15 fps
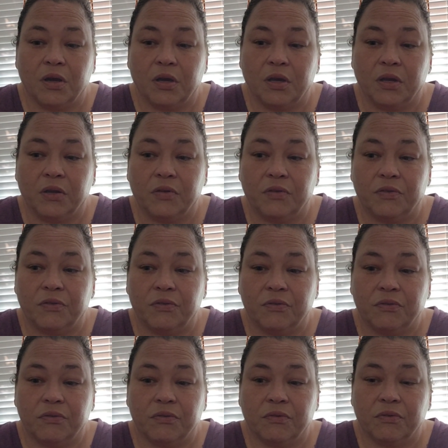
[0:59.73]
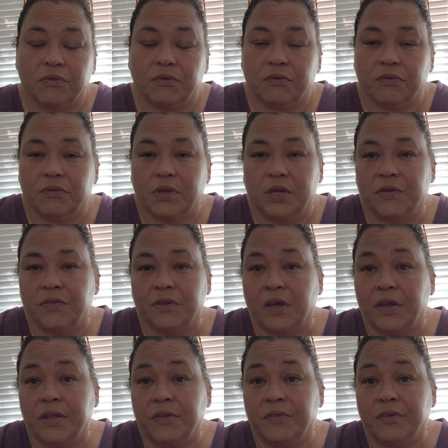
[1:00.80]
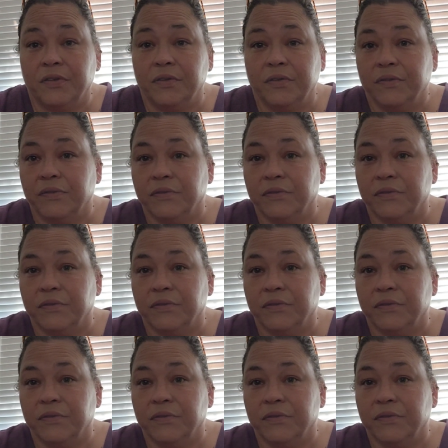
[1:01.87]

it's it's not easy.